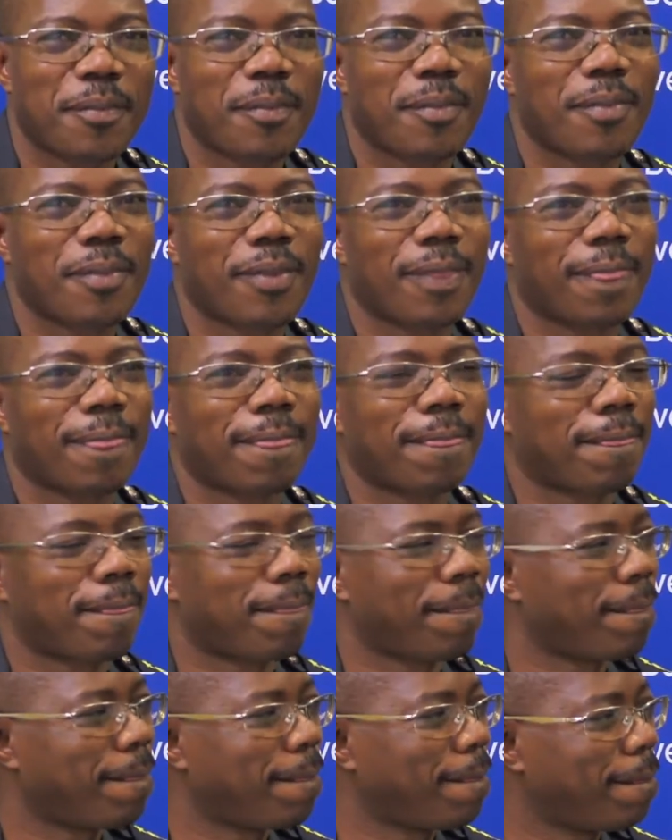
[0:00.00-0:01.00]
Thank
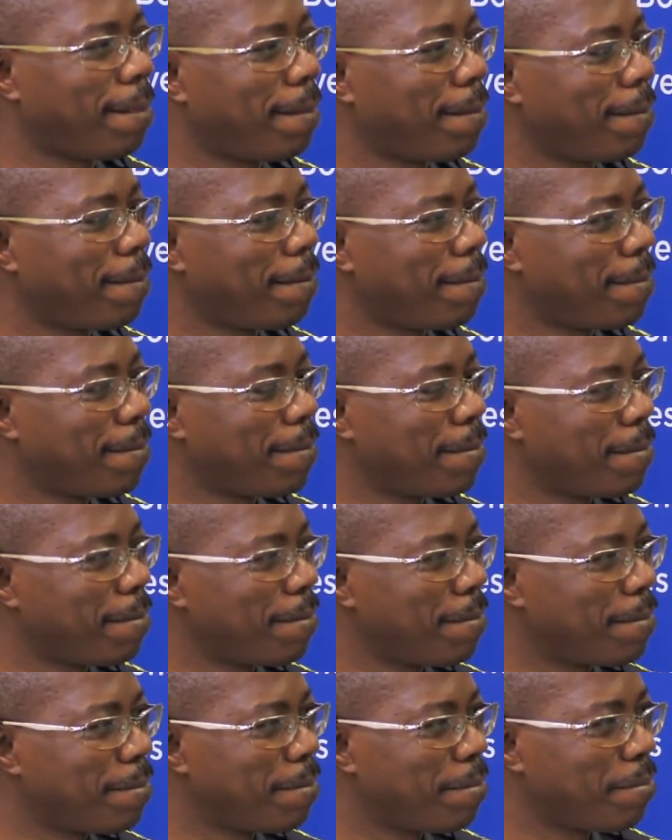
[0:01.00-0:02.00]
you, James.
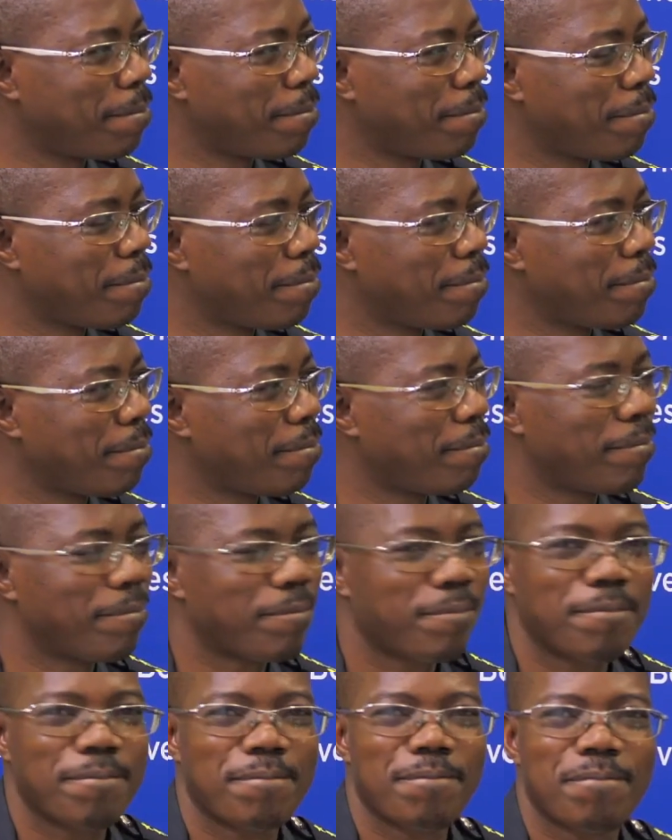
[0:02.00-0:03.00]

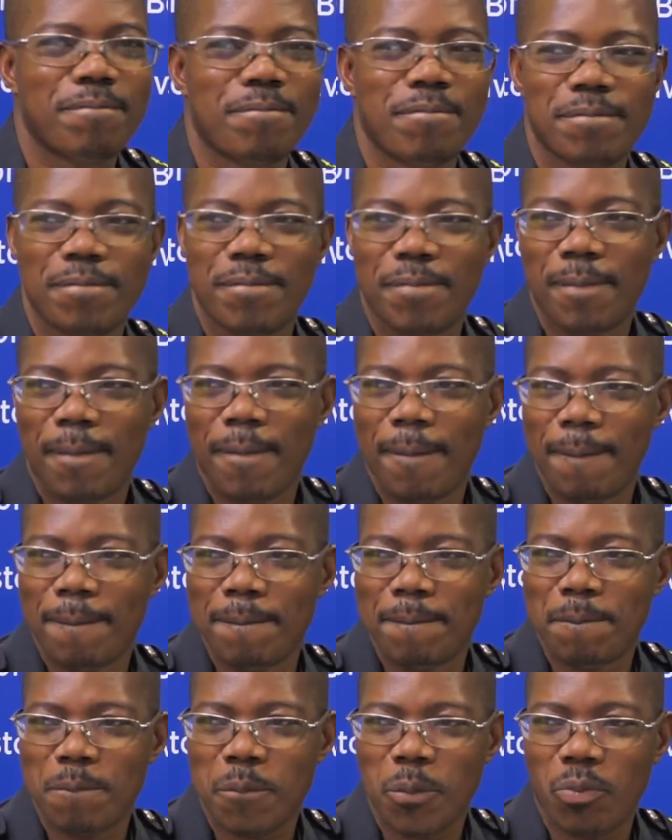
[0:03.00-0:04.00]
Thank you,
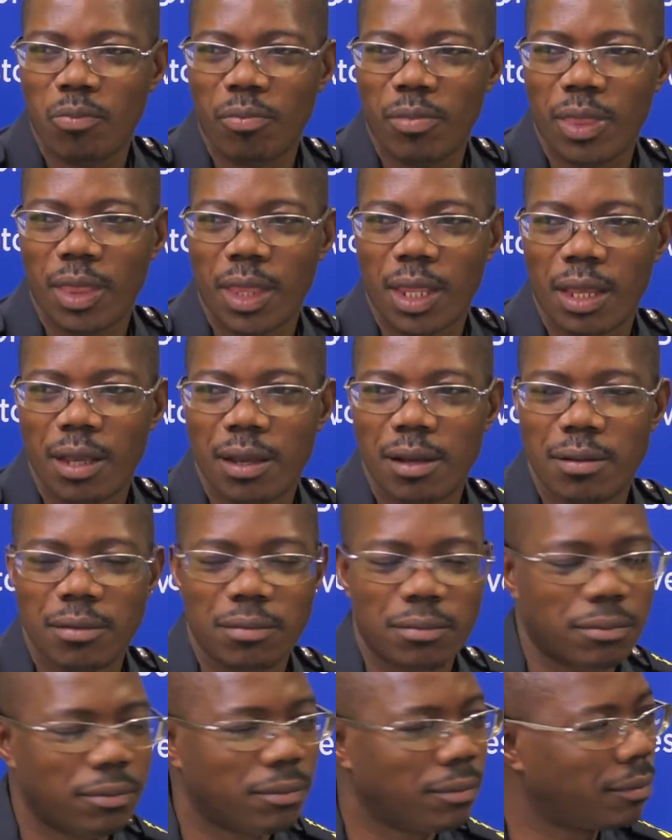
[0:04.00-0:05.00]

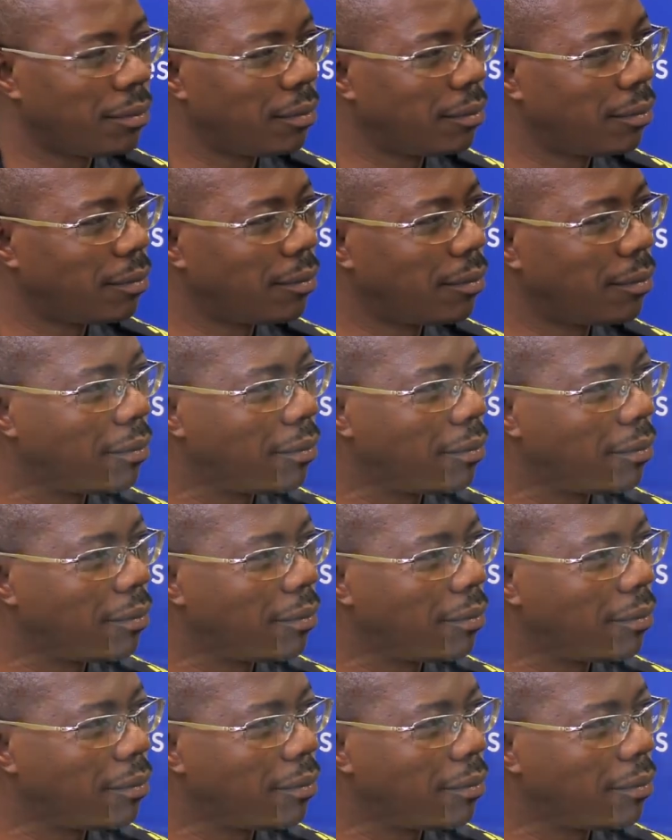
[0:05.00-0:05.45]
panelists. Thank you,